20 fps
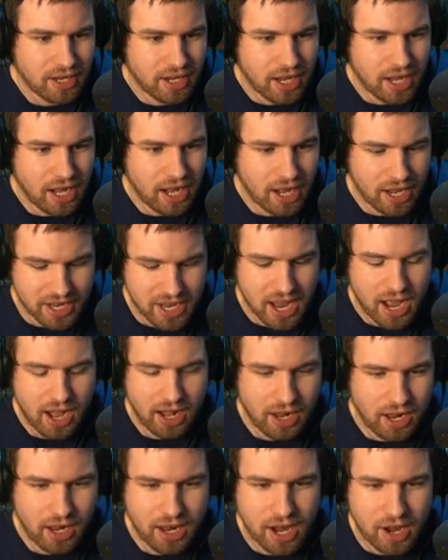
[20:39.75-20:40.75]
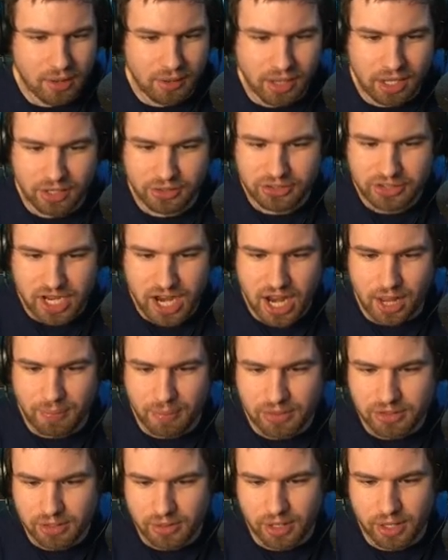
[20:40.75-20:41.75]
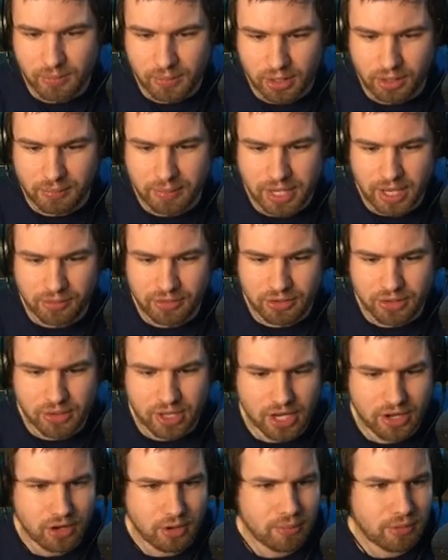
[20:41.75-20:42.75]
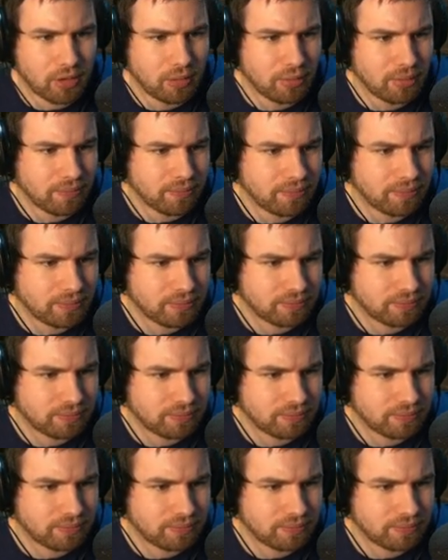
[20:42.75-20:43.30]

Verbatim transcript: Uh, yeah, I'll, I'll, I'll stay up and do it. We'll be able to do that, no problem.